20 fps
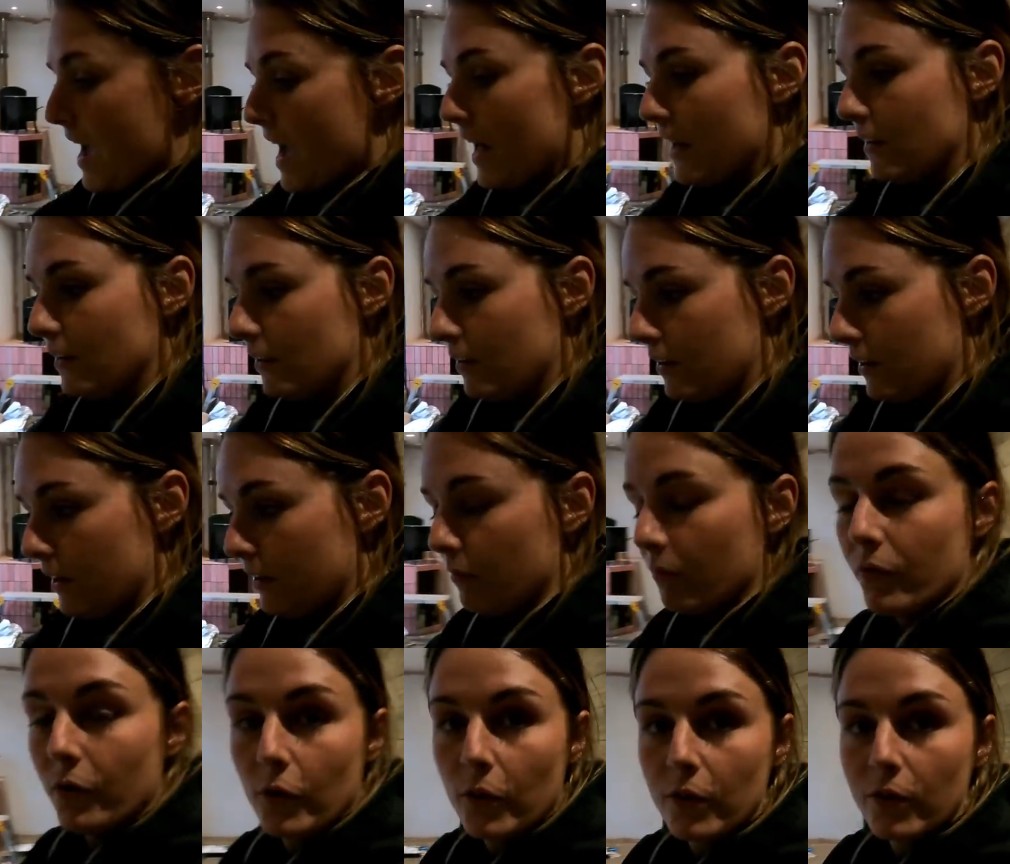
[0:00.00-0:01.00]
and in
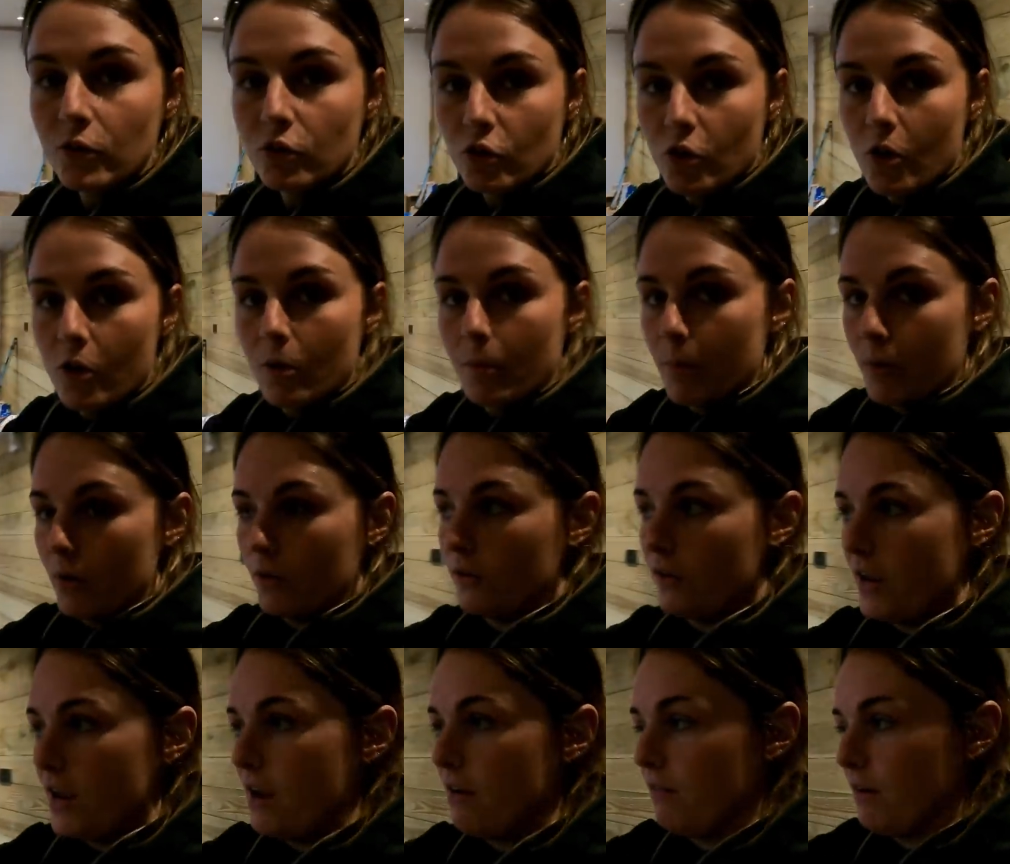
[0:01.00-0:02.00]
front of the chalkboard
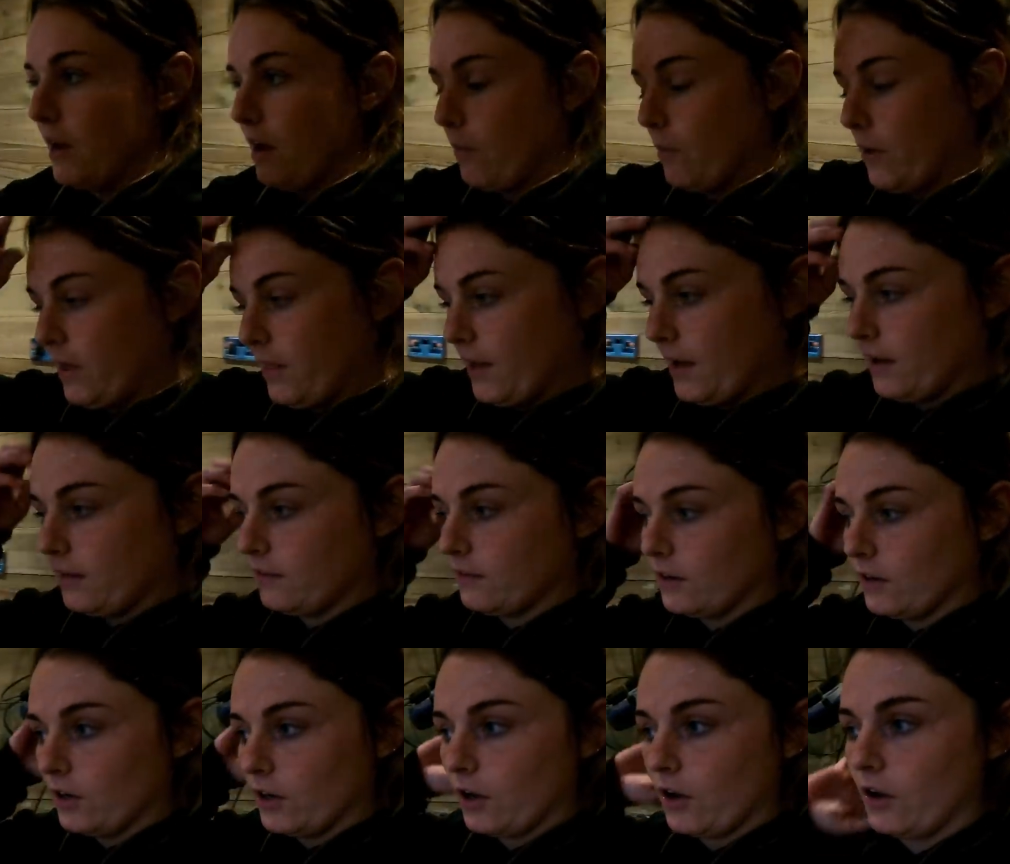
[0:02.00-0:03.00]
area where that's
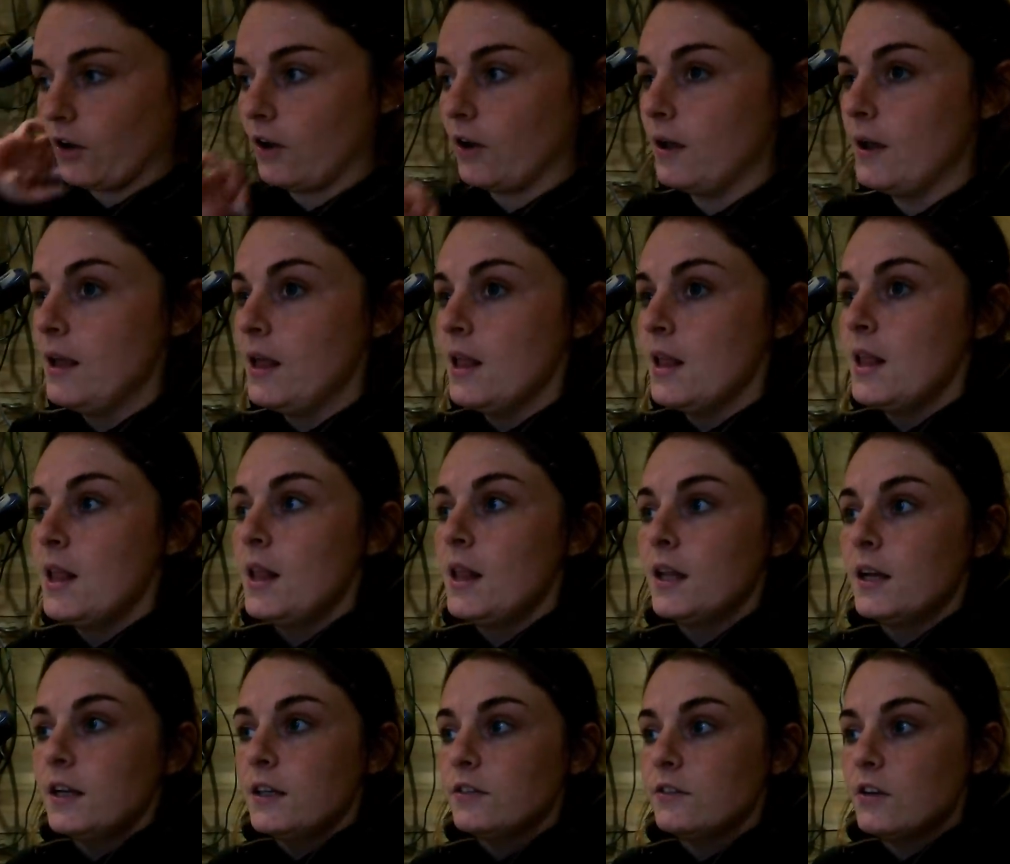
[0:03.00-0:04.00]
going to go.
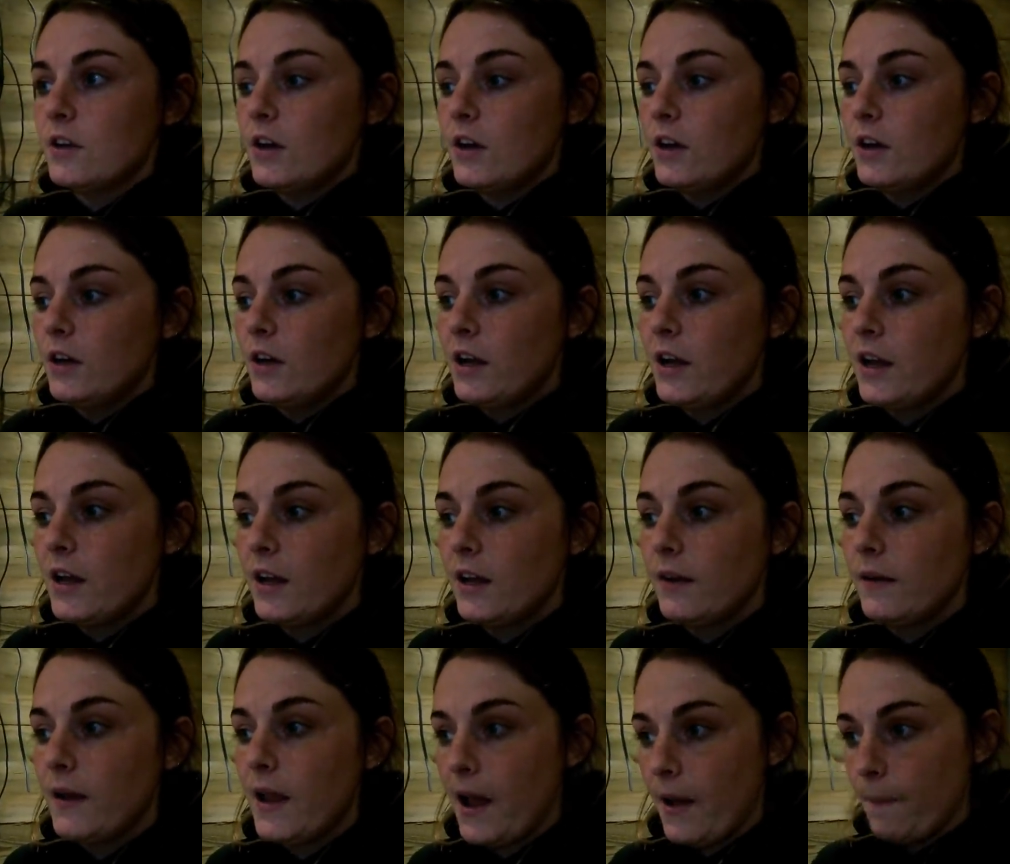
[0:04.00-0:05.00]
So
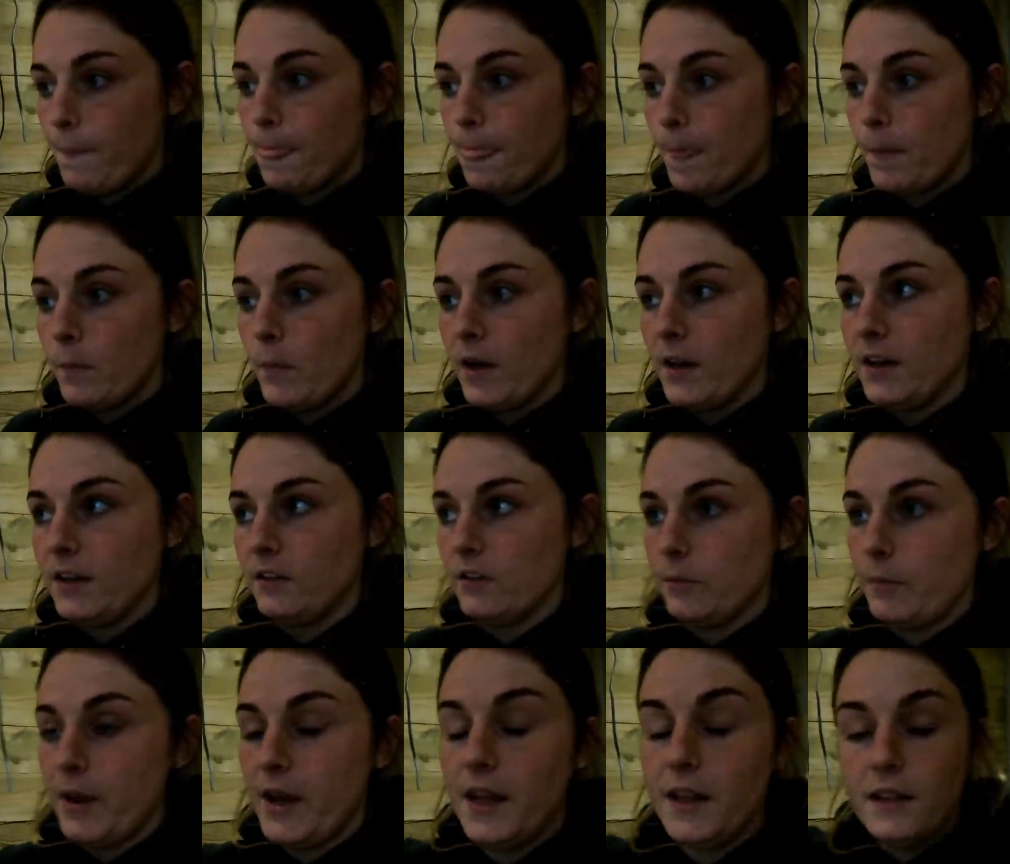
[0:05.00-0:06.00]
yeah, I need to
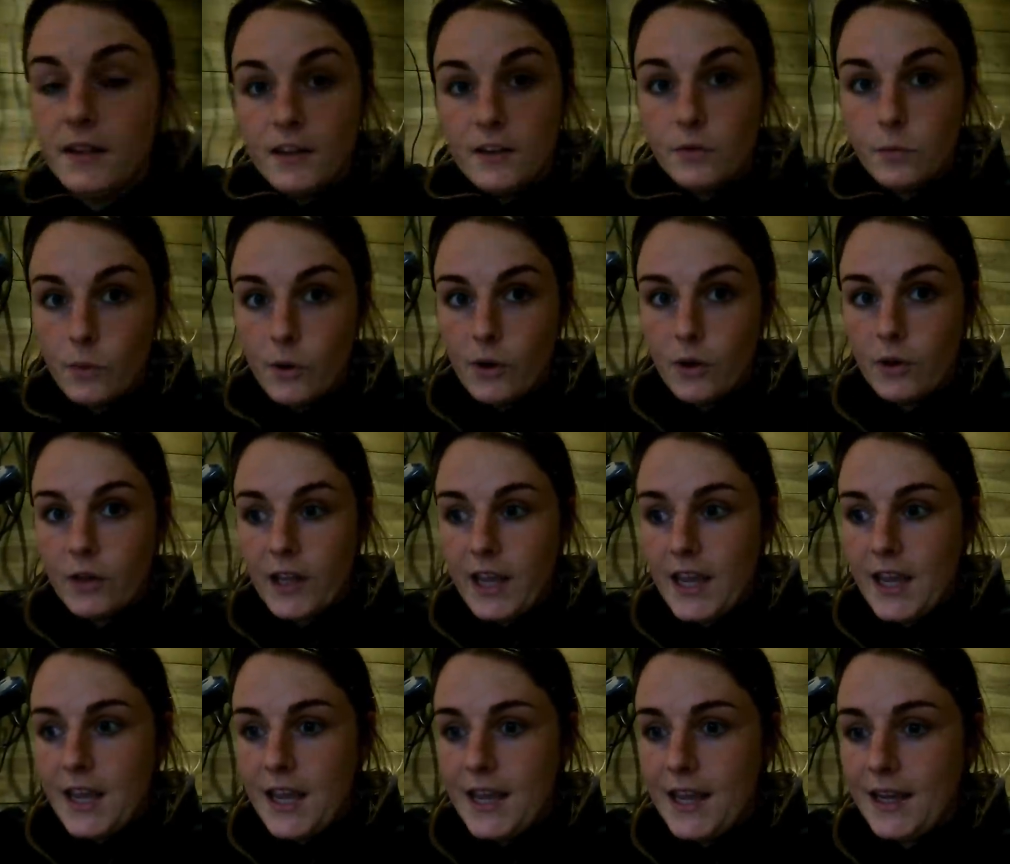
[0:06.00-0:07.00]
paint this wall
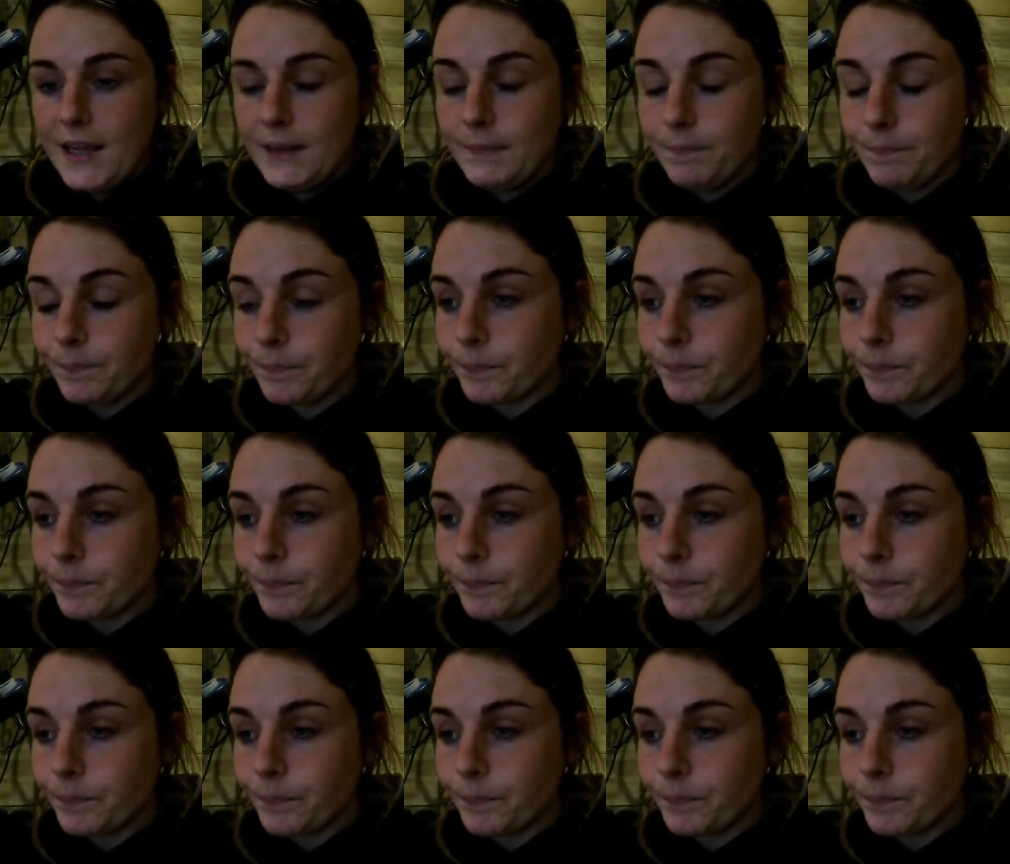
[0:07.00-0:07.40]
here.